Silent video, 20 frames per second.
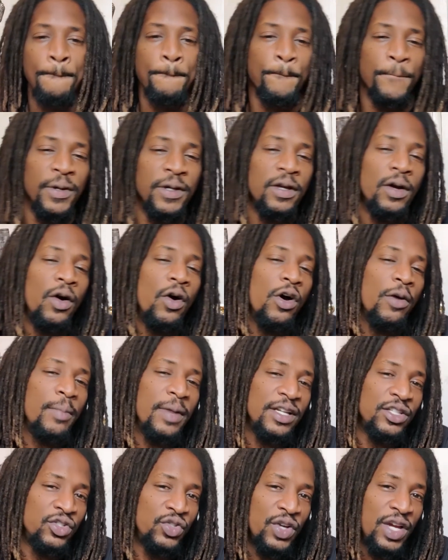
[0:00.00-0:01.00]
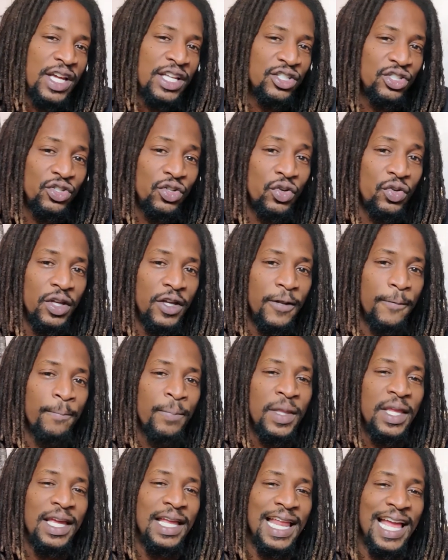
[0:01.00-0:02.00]
But on my TransUnion,
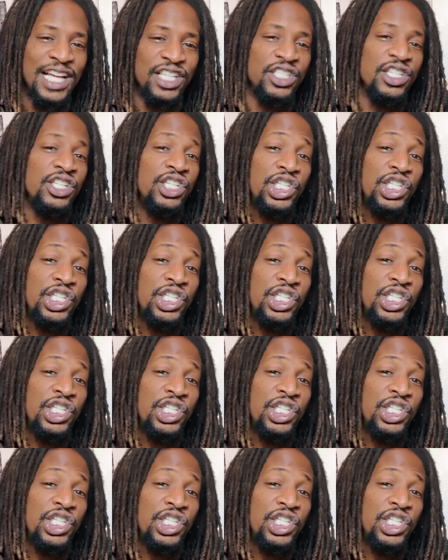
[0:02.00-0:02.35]
it actually